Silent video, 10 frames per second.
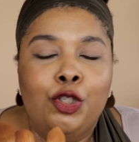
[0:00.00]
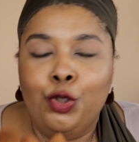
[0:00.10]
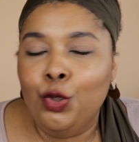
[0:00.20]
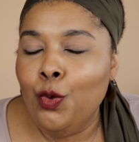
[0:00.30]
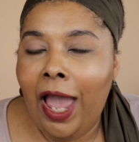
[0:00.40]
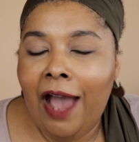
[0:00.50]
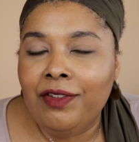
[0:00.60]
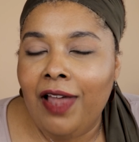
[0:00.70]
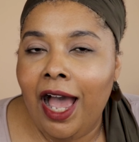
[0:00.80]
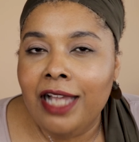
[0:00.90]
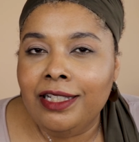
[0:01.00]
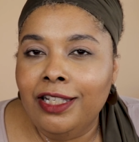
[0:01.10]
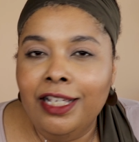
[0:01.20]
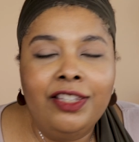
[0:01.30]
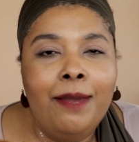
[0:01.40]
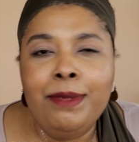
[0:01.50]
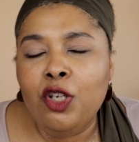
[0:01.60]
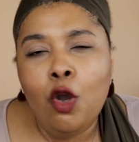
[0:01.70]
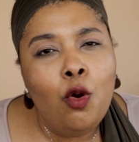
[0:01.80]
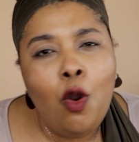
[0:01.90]
Do you have lots? Let me
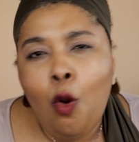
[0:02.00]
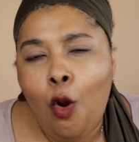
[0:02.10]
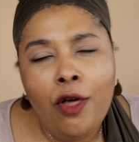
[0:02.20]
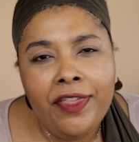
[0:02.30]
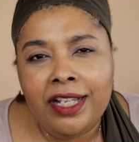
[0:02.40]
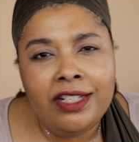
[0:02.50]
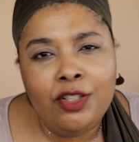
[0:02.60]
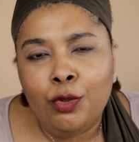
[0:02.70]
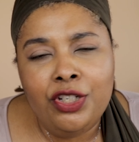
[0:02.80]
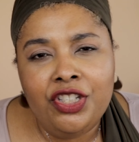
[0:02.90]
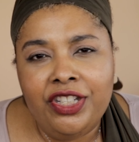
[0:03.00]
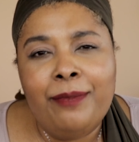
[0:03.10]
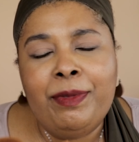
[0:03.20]
know all things Sonia G.